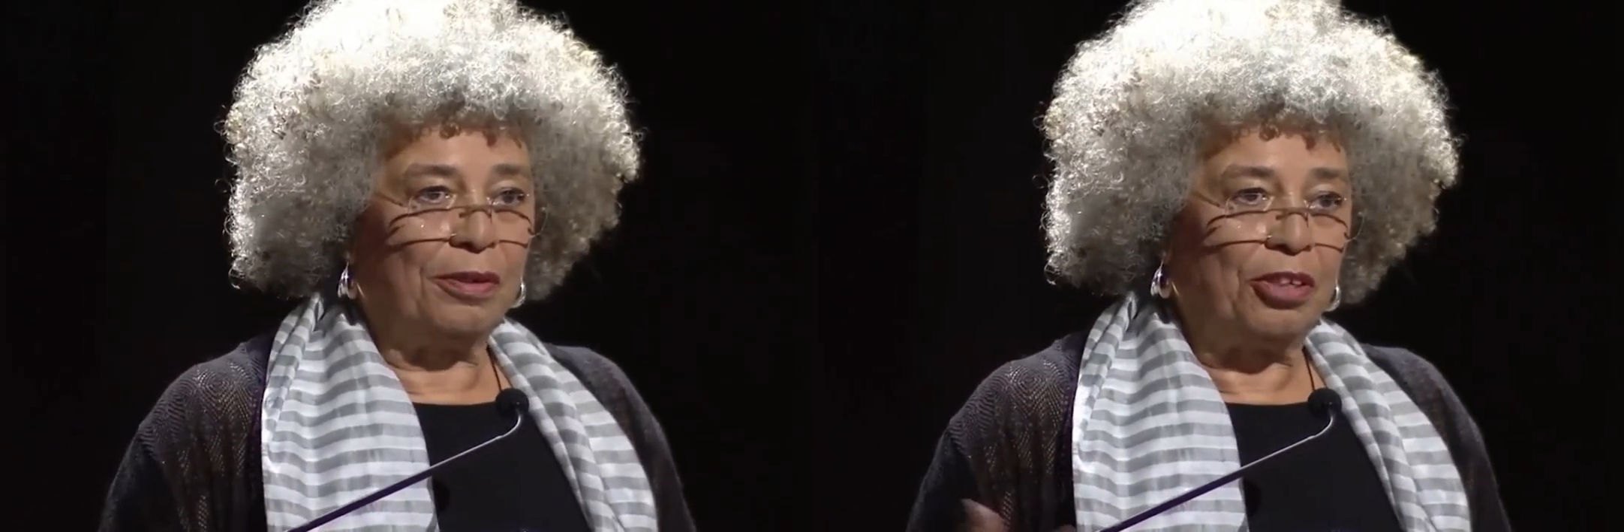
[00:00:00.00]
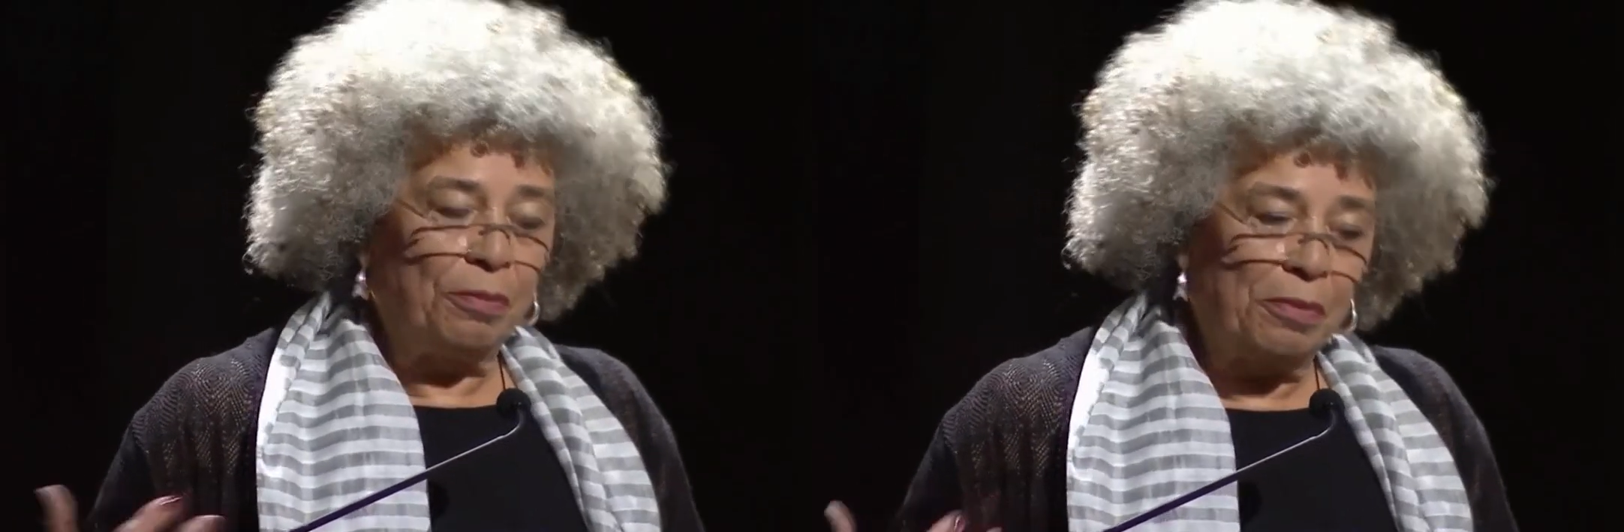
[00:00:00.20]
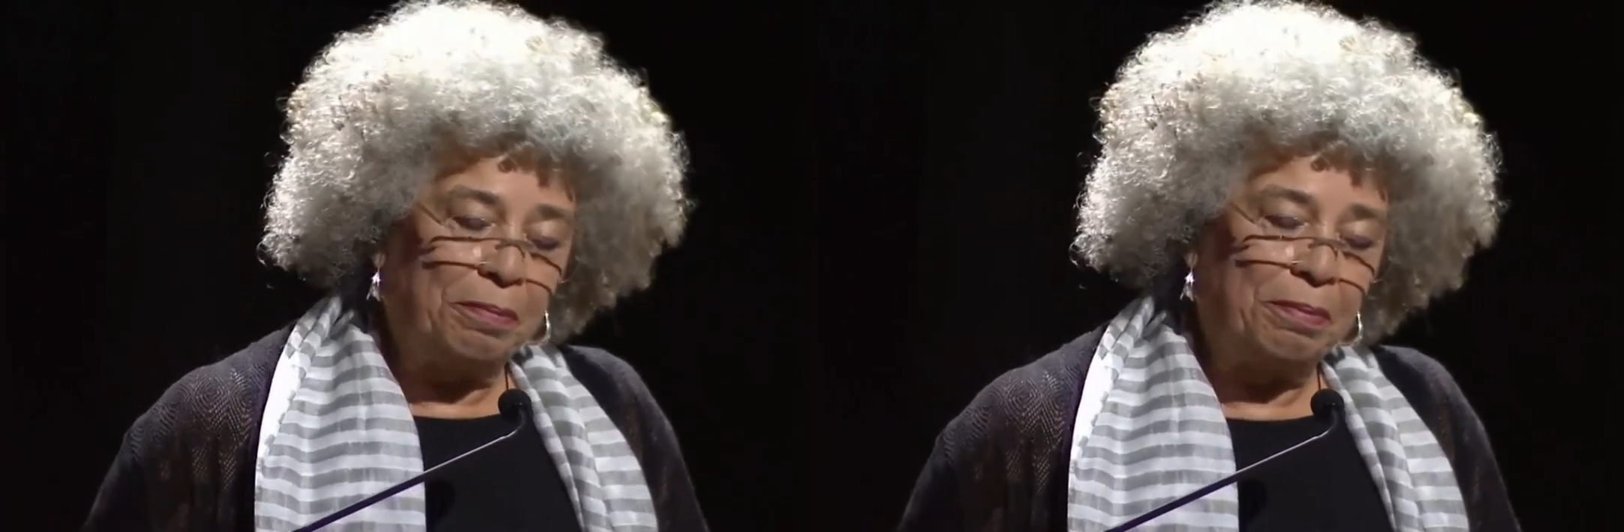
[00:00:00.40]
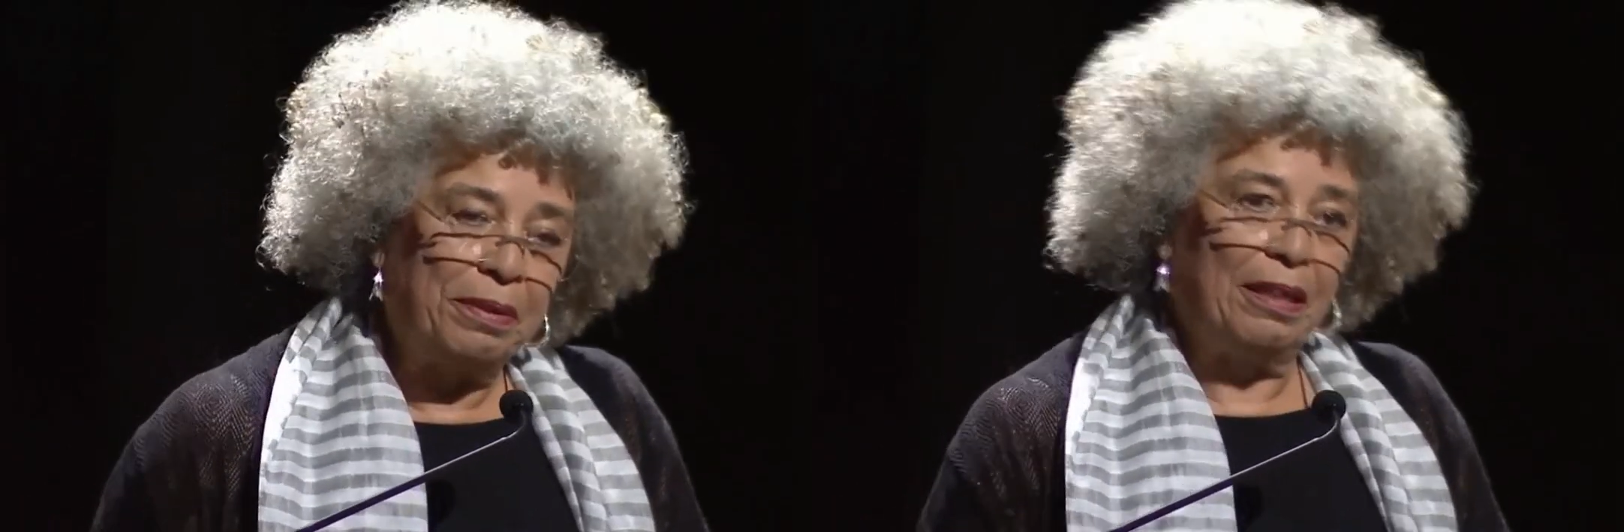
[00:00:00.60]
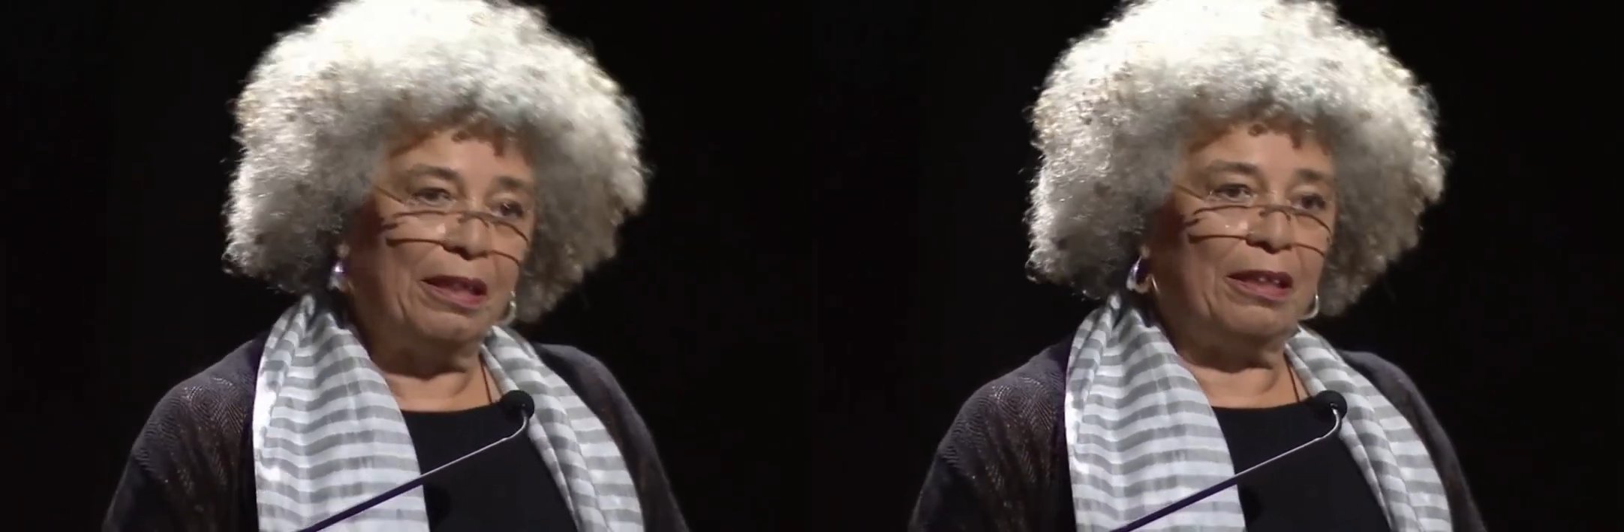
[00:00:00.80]
when human
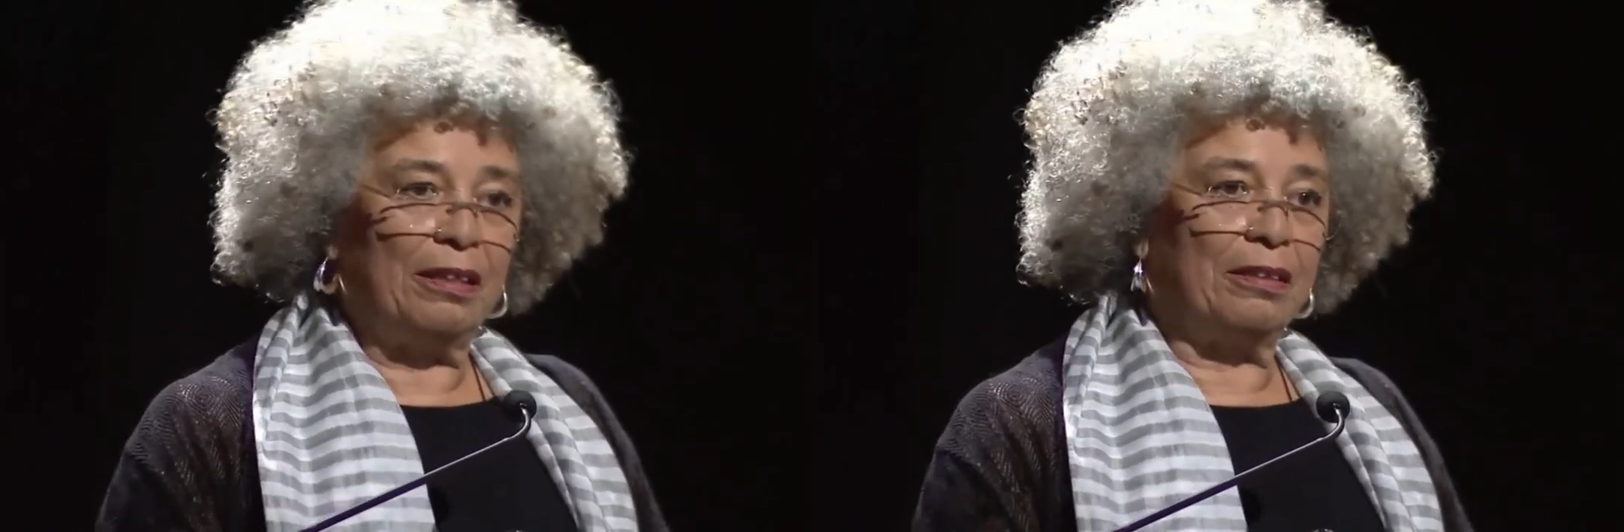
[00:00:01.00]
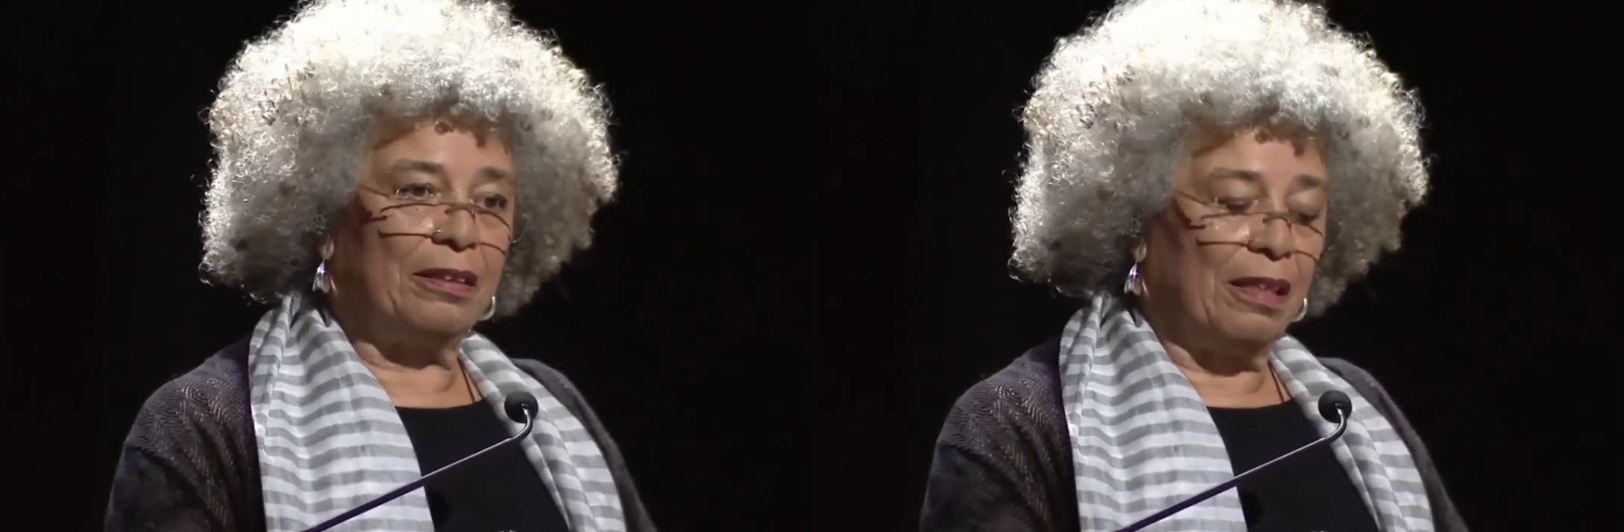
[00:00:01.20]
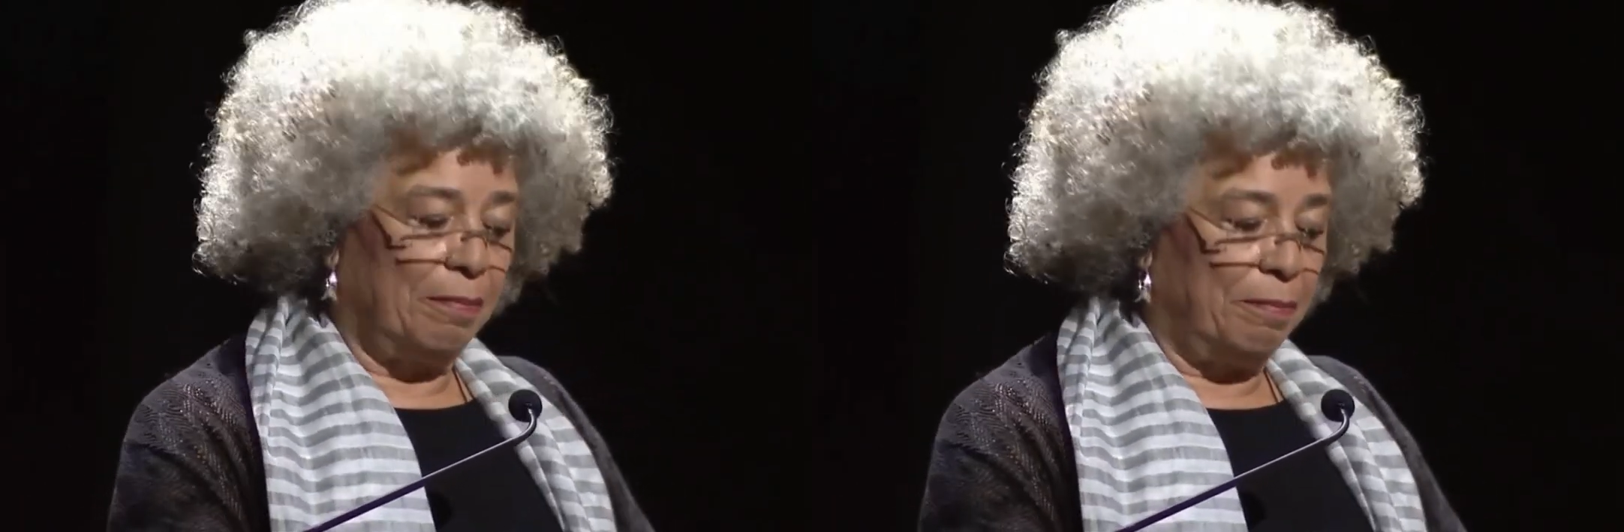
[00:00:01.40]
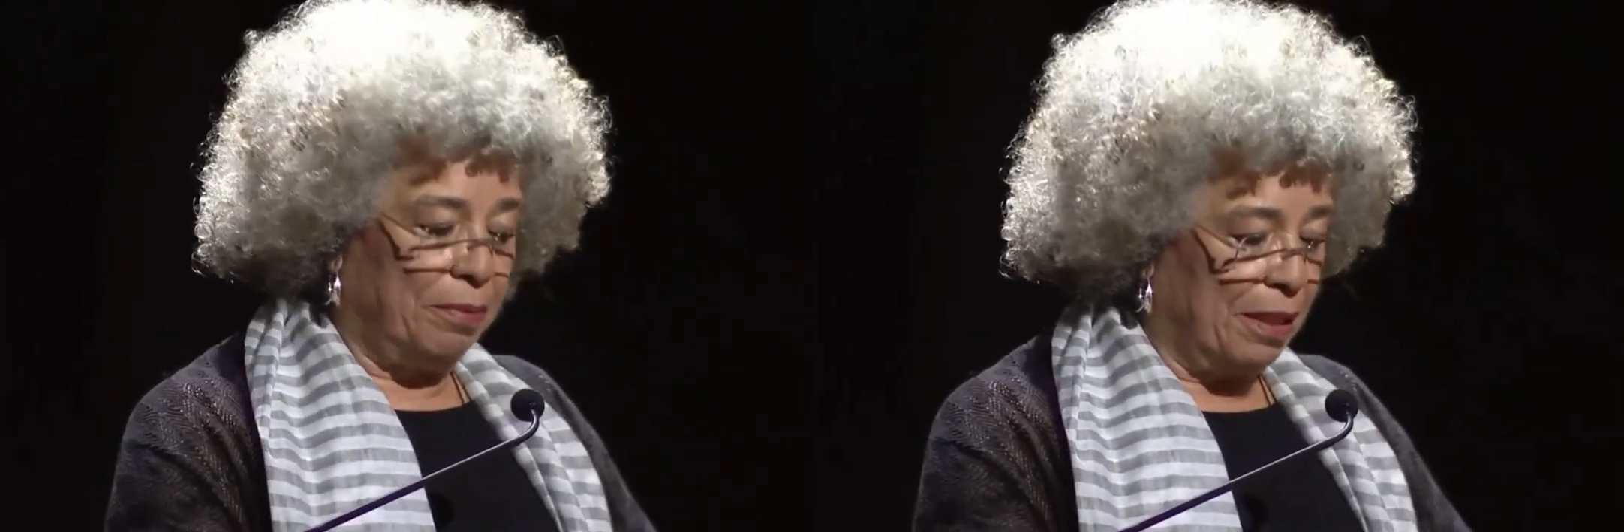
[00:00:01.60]
beings